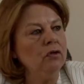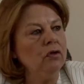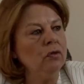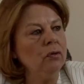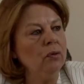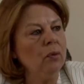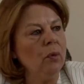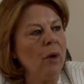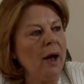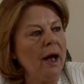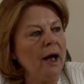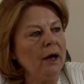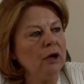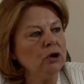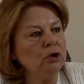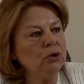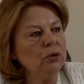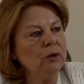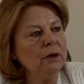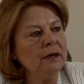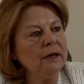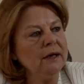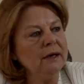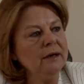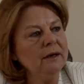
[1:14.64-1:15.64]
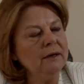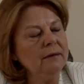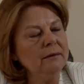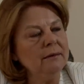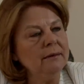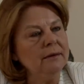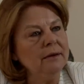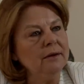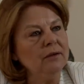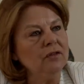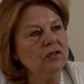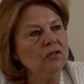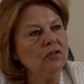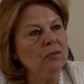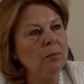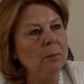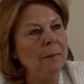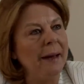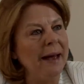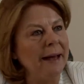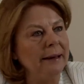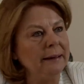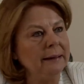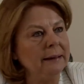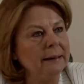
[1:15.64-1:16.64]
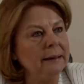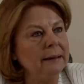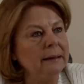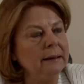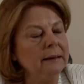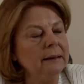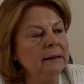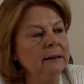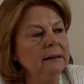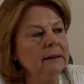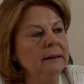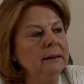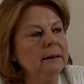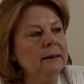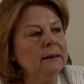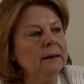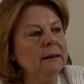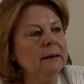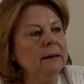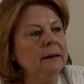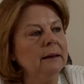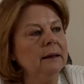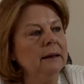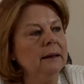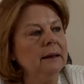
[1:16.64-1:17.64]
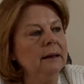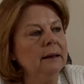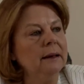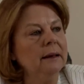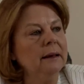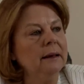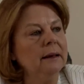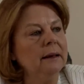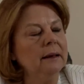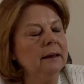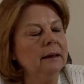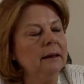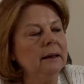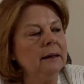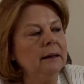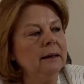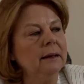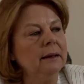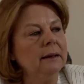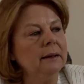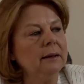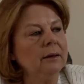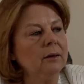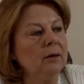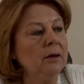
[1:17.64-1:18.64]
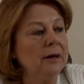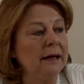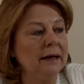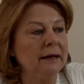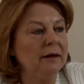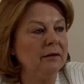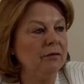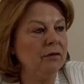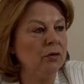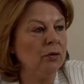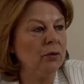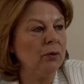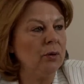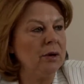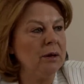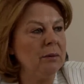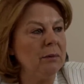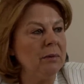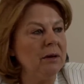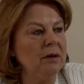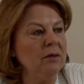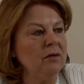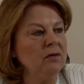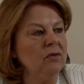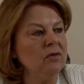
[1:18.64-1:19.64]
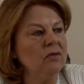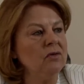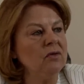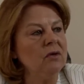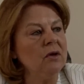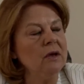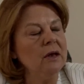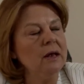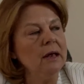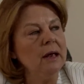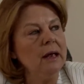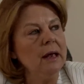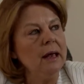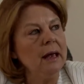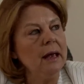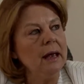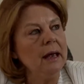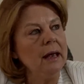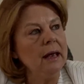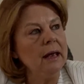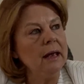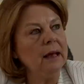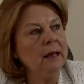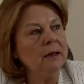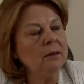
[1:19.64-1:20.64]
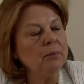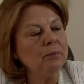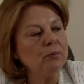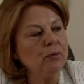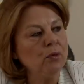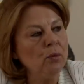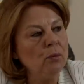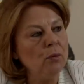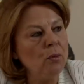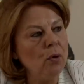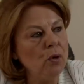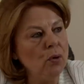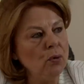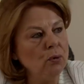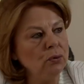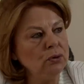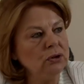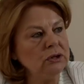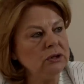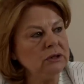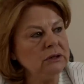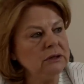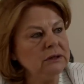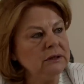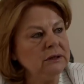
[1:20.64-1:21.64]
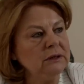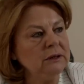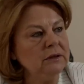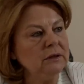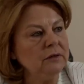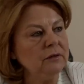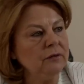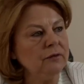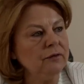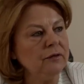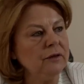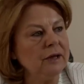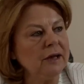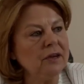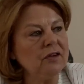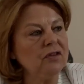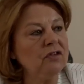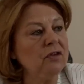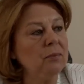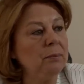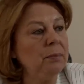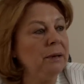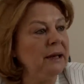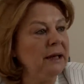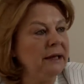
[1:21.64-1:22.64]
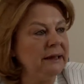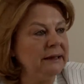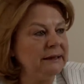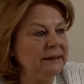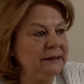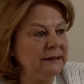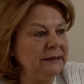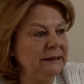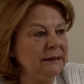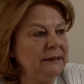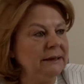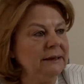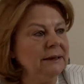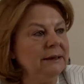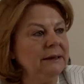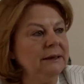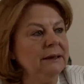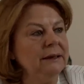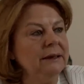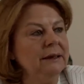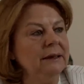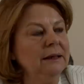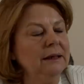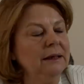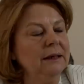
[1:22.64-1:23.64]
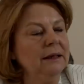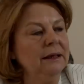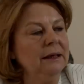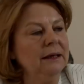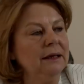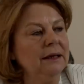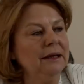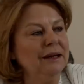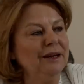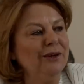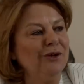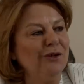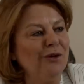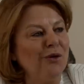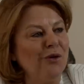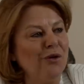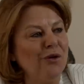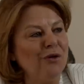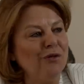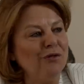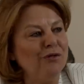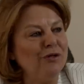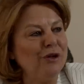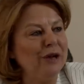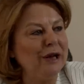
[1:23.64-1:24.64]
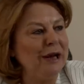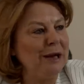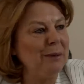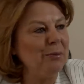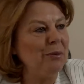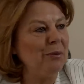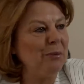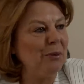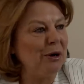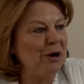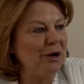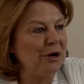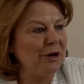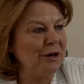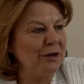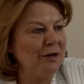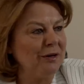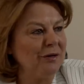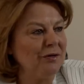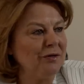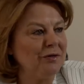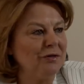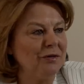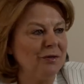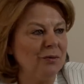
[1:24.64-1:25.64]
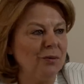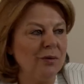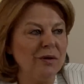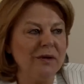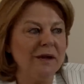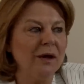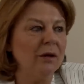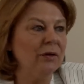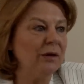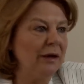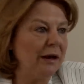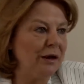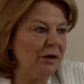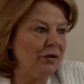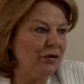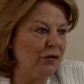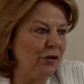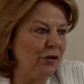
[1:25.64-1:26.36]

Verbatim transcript: to actually dismantle uh, collective agreements and promote flexibility uh, of the labor markets without any